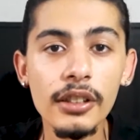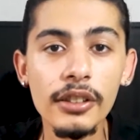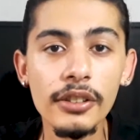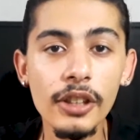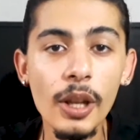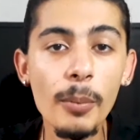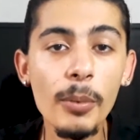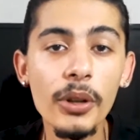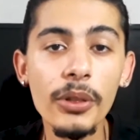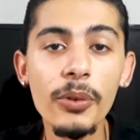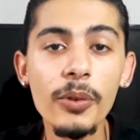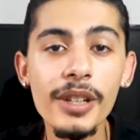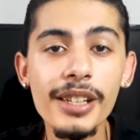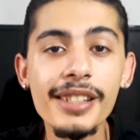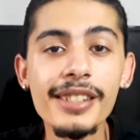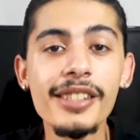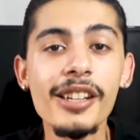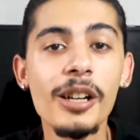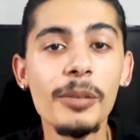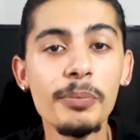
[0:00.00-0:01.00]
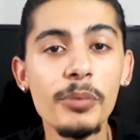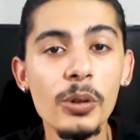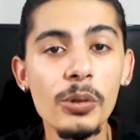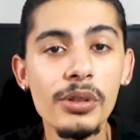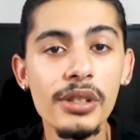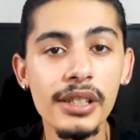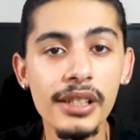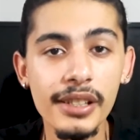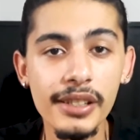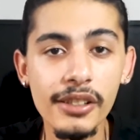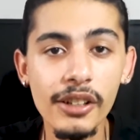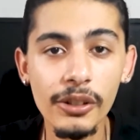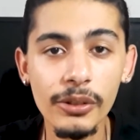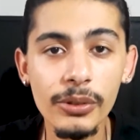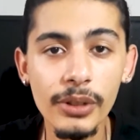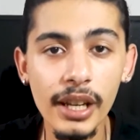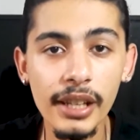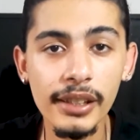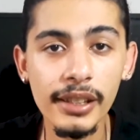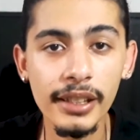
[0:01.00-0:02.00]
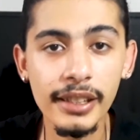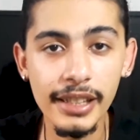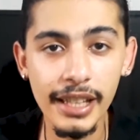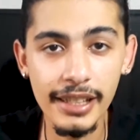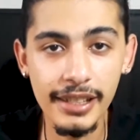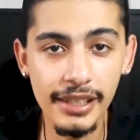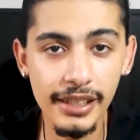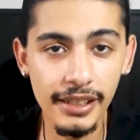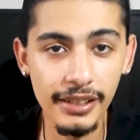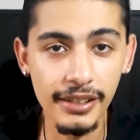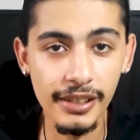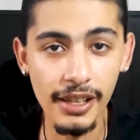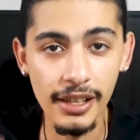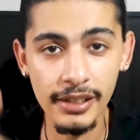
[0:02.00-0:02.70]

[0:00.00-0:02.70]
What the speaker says: Number three, start posting, start creating. That's it.